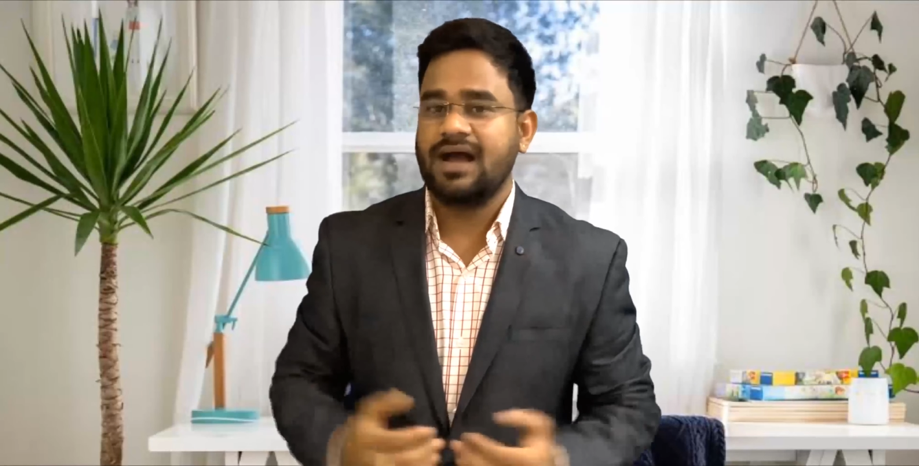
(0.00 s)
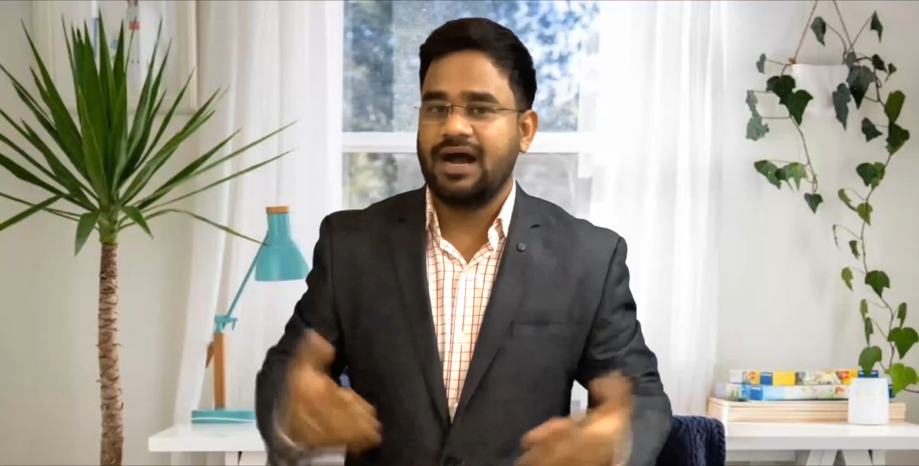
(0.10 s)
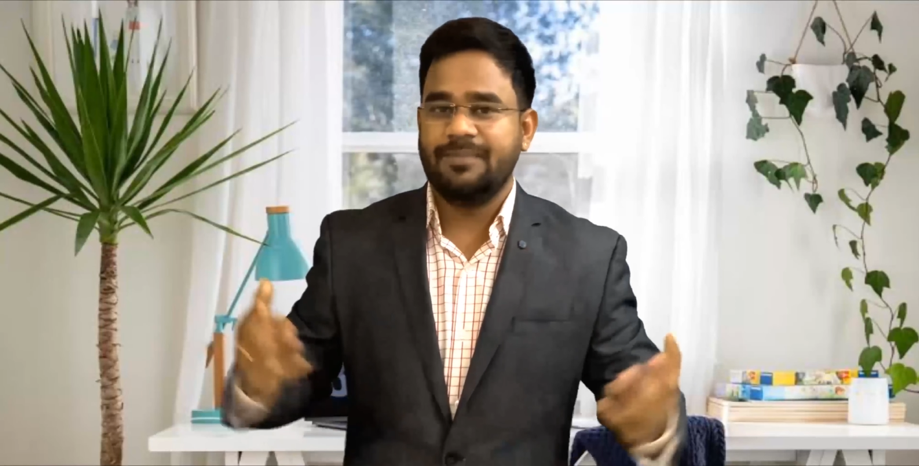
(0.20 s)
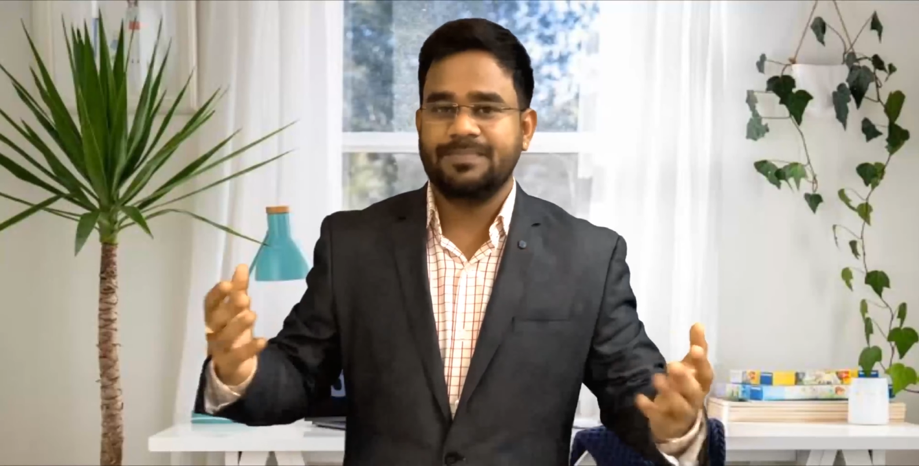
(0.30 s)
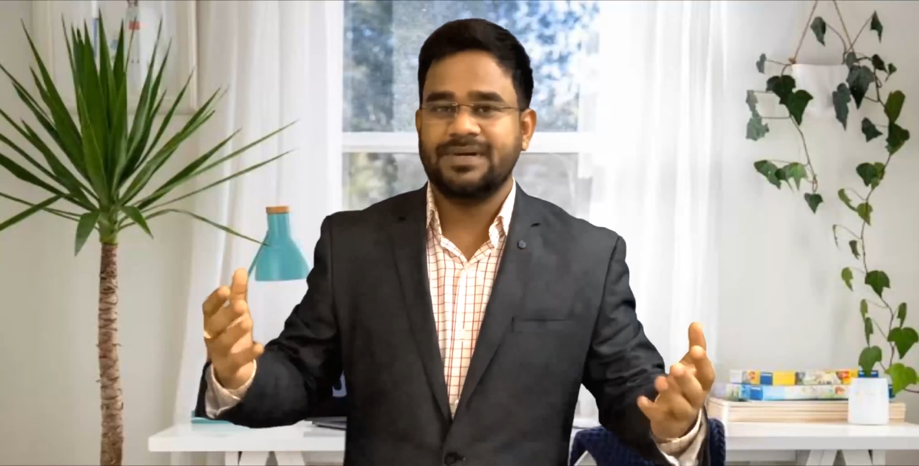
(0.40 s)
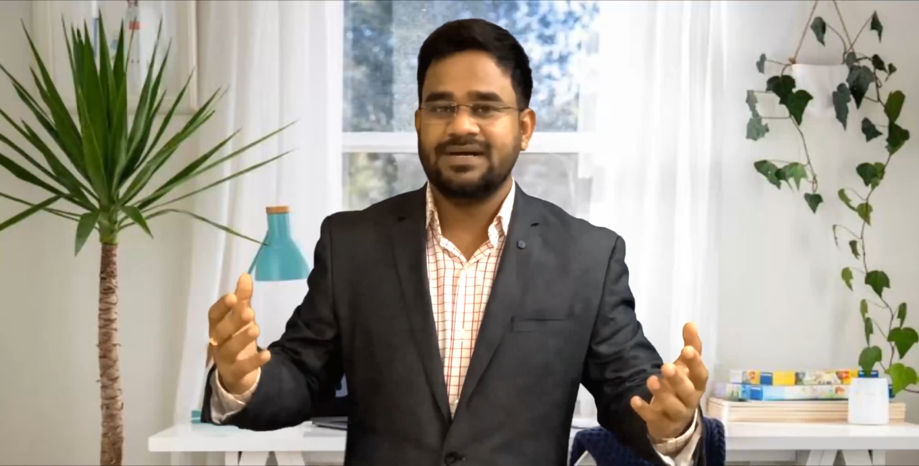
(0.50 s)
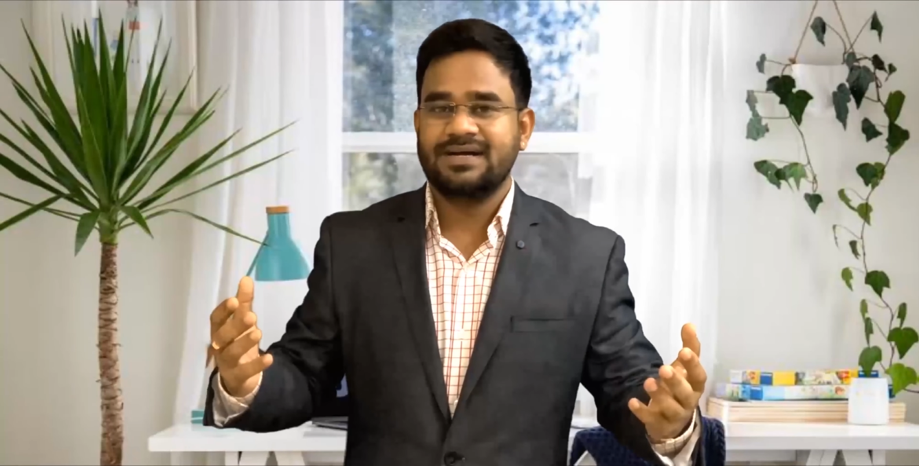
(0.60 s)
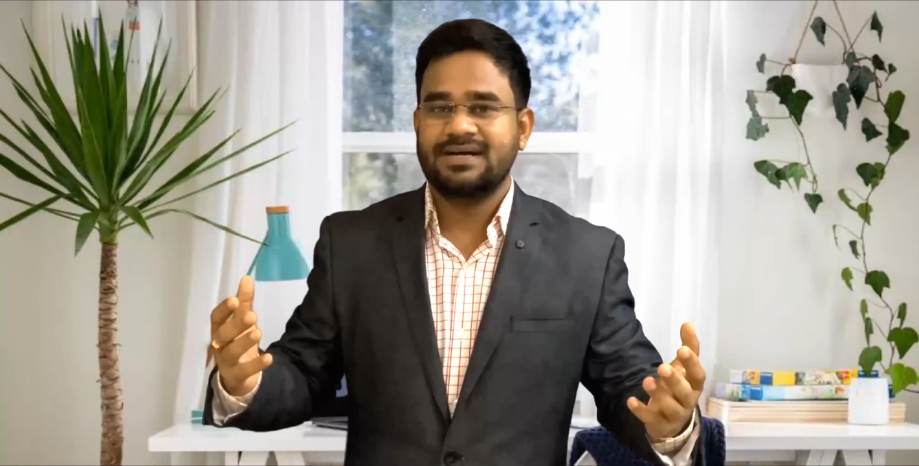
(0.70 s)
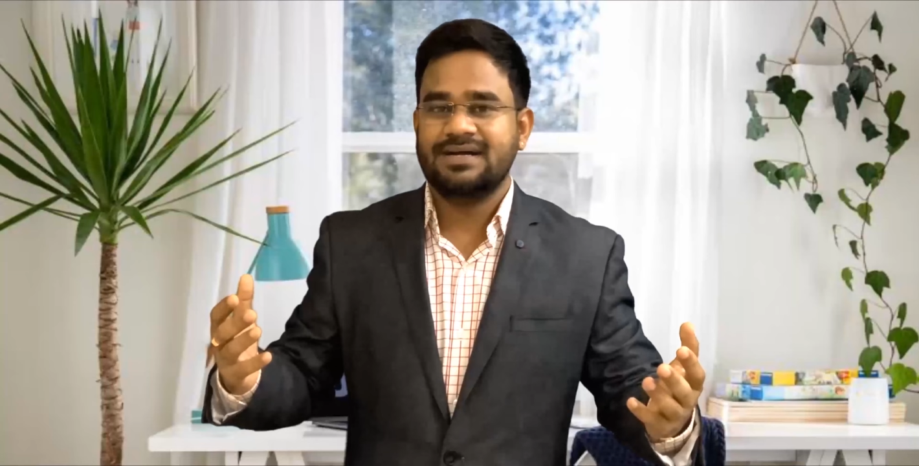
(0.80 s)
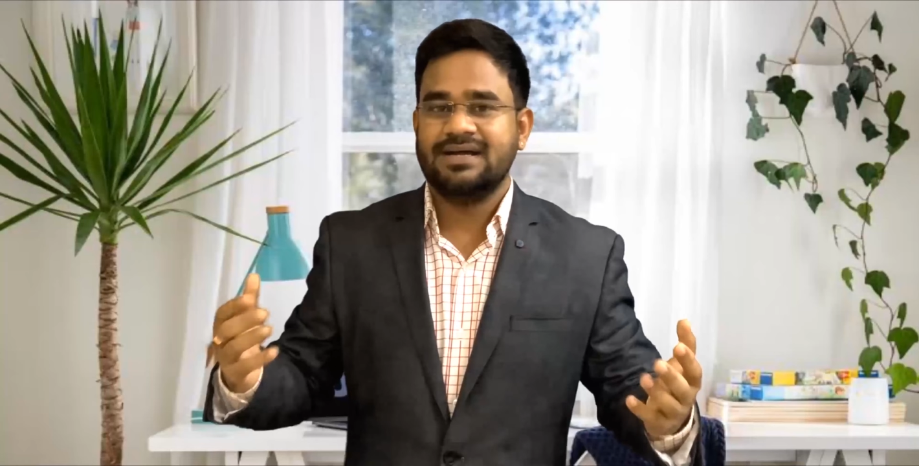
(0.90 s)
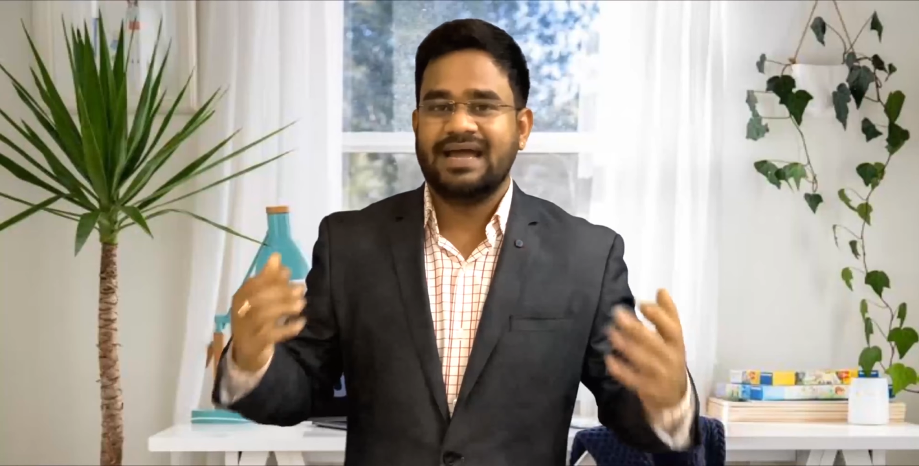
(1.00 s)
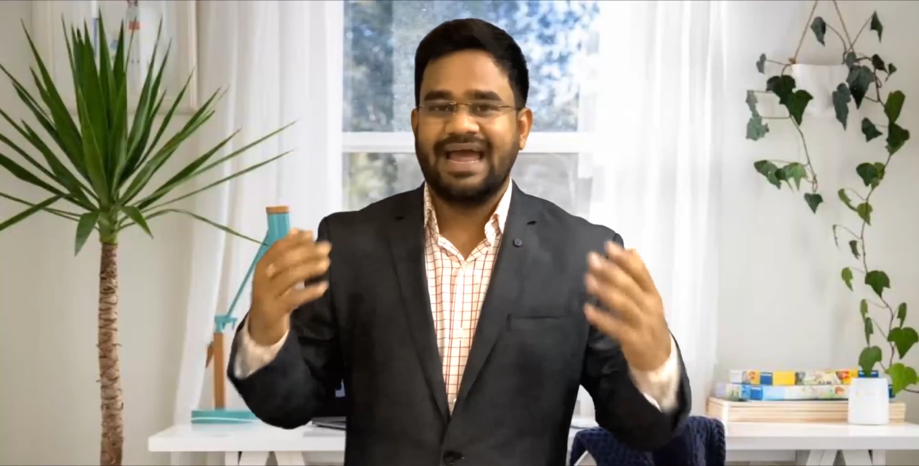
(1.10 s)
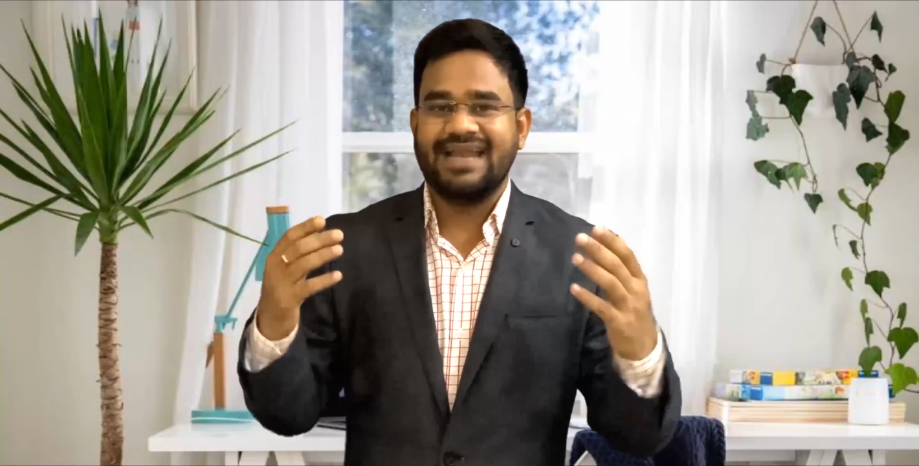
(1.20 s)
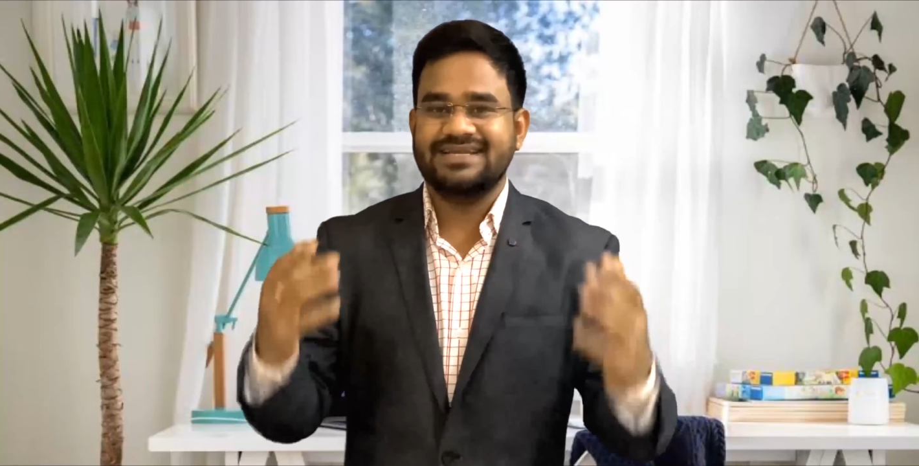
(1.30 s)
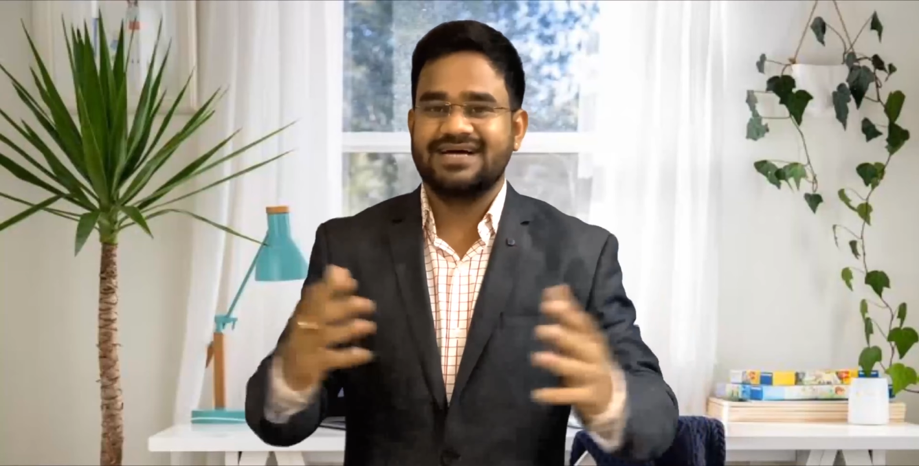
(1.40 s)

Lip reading: up and